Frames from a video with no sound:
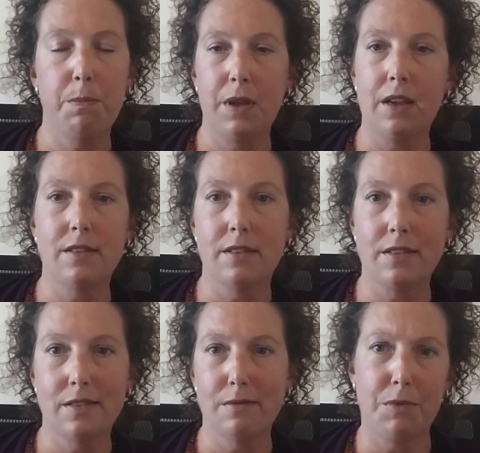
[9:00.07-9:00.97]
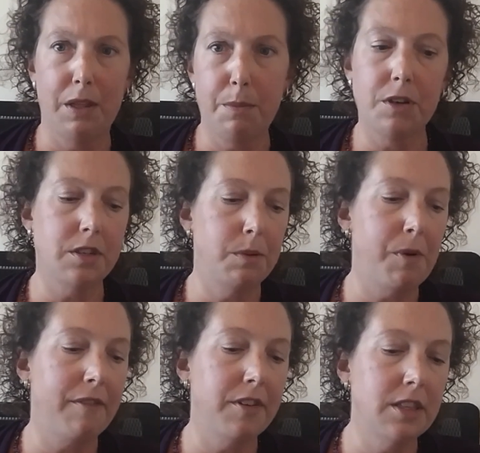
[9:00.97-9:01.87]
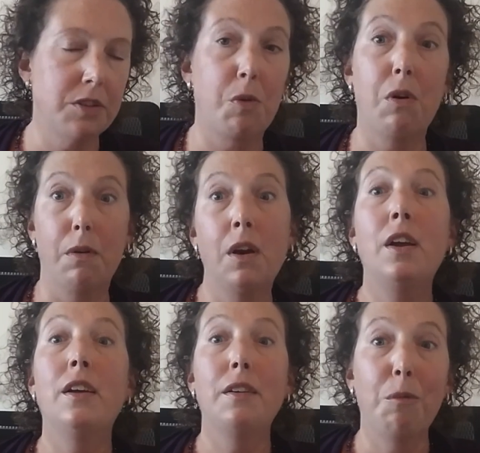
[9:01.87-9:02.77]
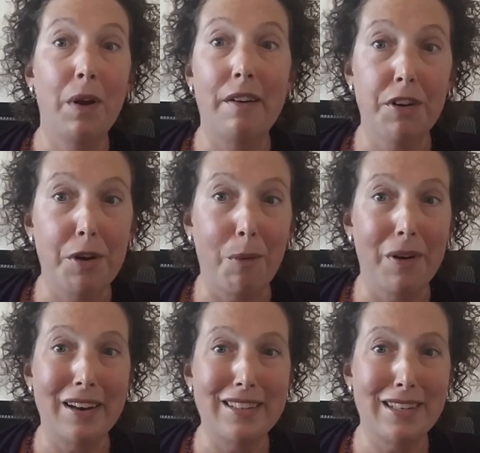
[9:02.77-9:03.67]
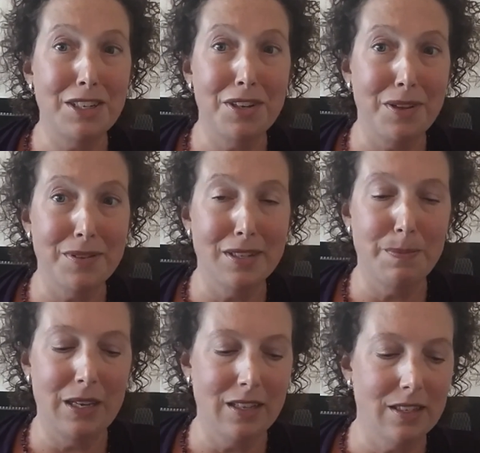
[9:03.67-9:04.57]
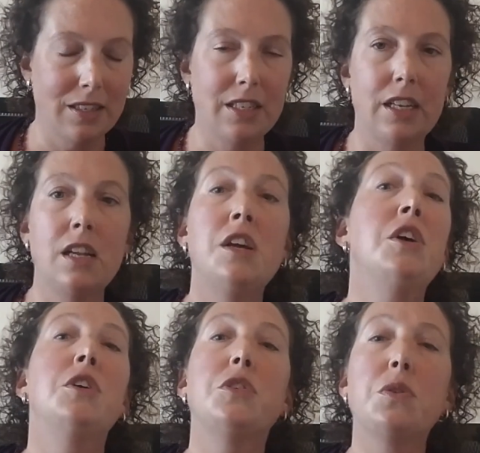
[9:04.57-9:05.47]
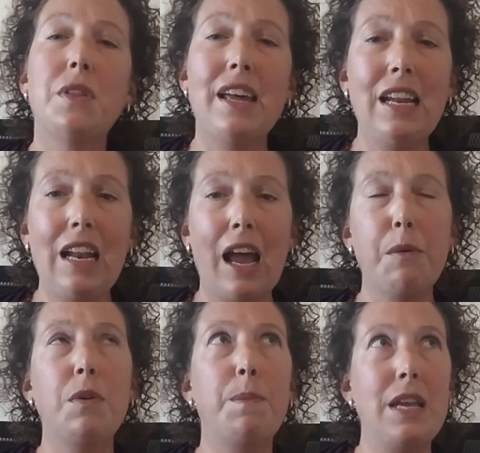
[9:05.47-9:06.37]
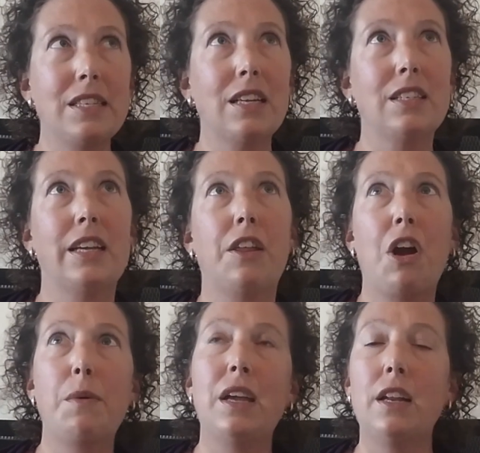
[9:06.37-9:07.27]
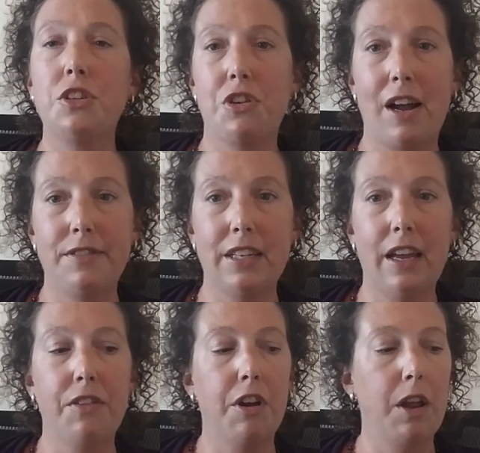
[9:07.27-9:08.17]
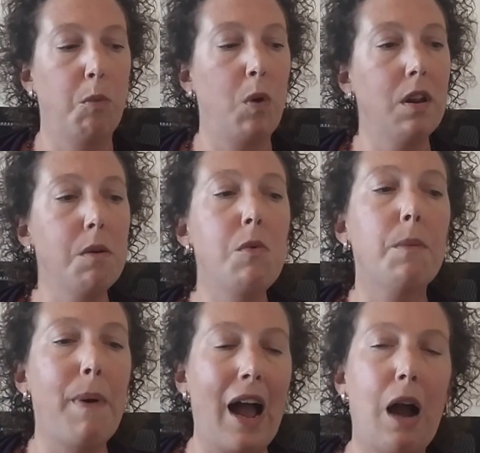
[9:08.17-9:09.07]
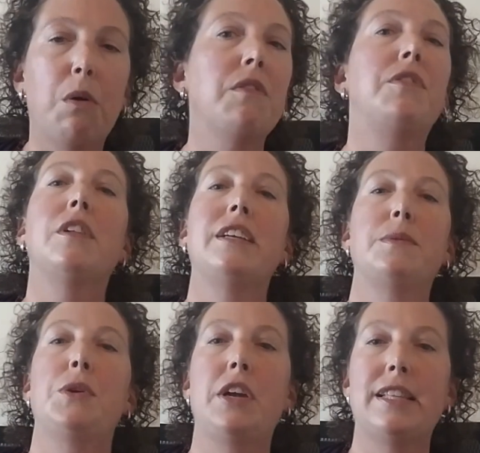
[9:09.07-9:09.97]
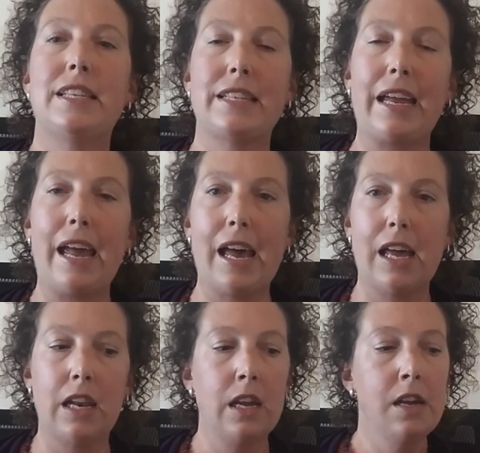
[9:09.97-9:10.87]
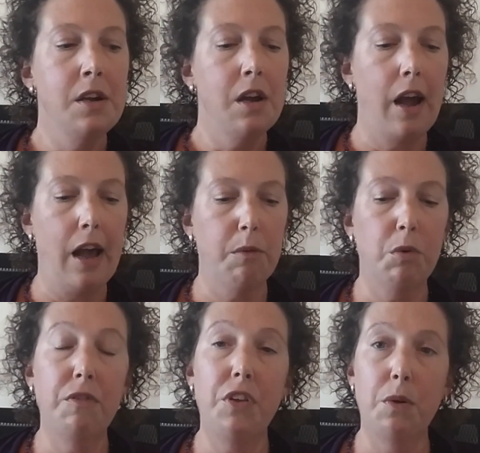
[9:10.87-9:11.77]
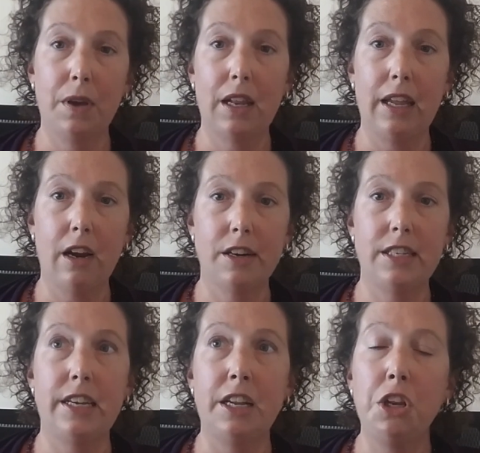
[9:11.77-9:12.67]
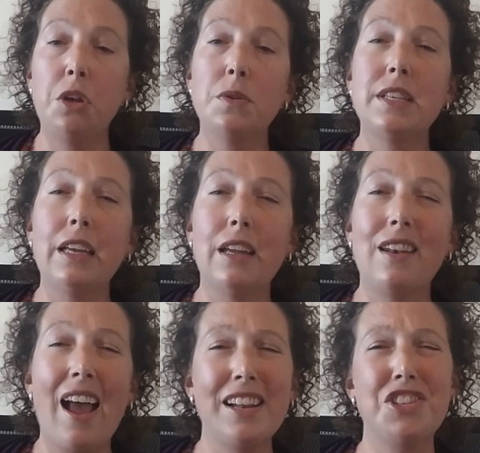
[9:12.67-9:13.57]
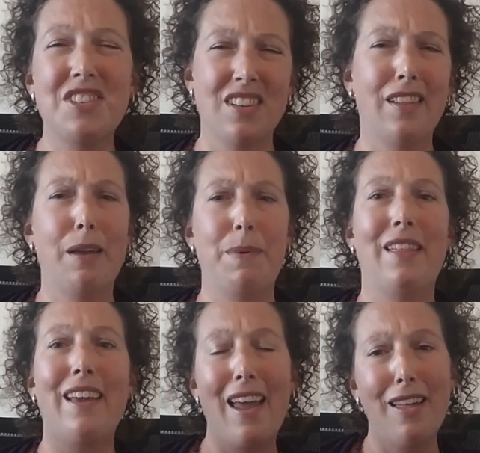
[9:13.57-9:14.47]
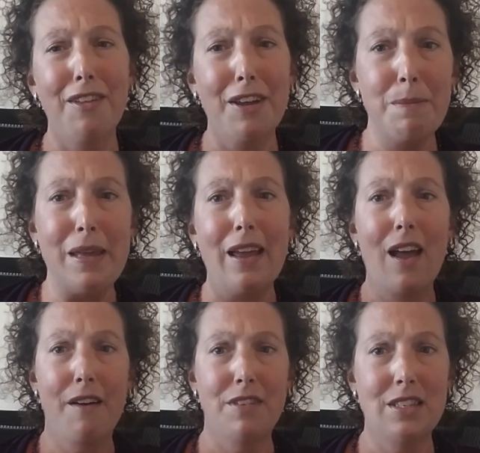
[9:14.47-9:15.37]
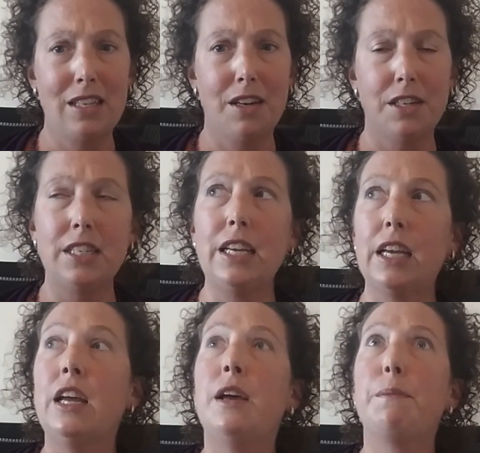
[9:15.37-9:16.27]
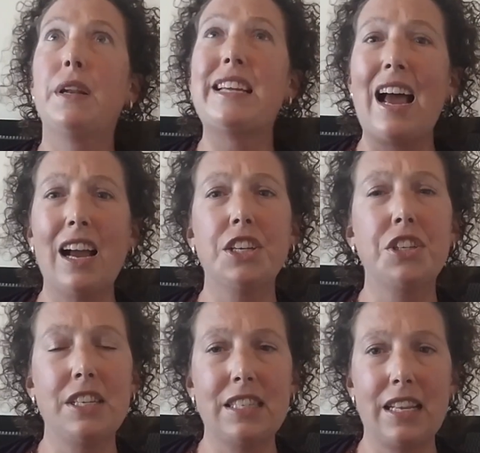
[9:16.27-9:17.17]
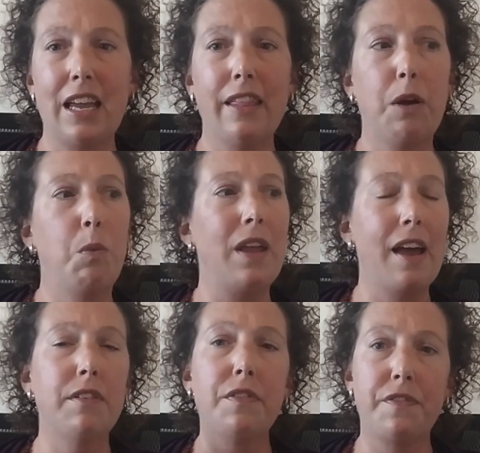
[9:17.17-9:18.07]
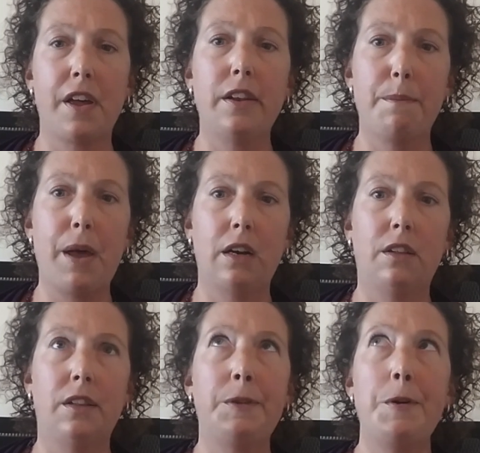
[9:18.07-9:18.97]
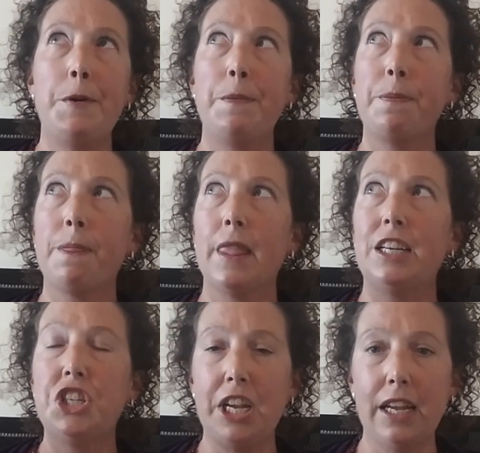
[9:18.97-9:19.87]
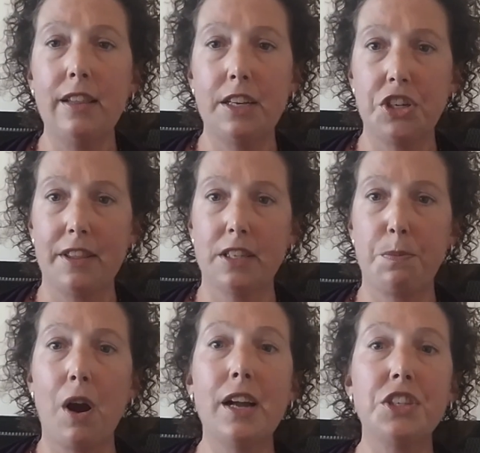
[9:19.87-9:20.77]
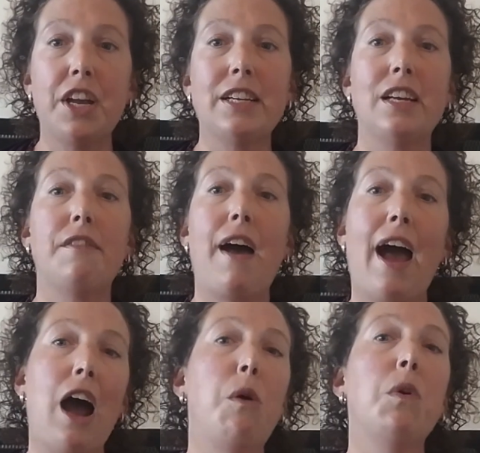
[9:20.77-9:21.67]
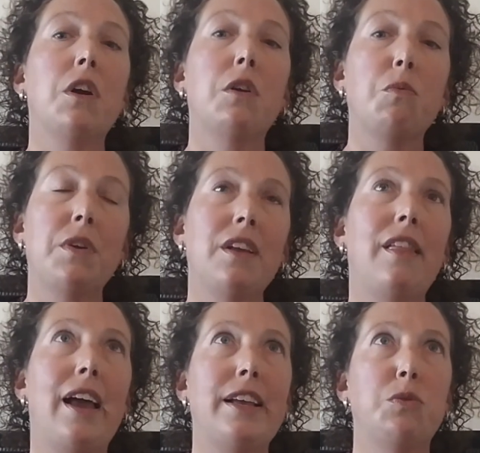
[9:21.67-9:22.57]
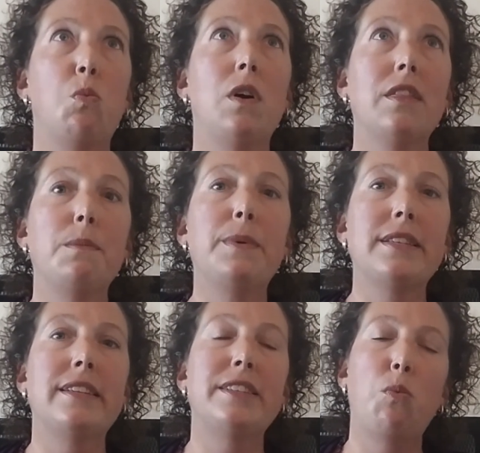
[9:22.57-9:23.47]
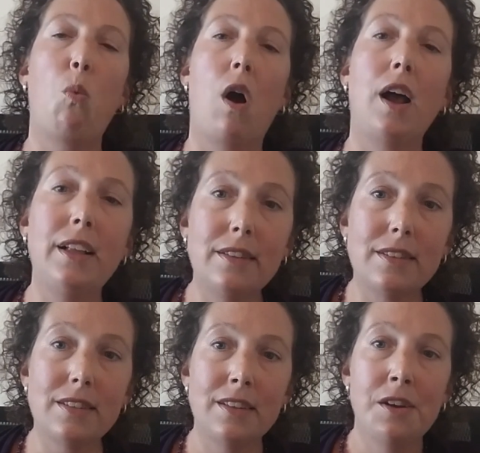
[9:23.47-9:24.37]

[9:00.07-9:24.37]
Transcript: because it's really personal preference or whatever your organization uses, be consistent. So then I would piece that together. I would get a draft together. And one of the more powerful experiences I had uh, reviewing an ERD and using it not just to like be like, hey, look at me, I have this ERD, but to actually say, like, we have a fundamental challenge on this project of how we're going to realize what the business wants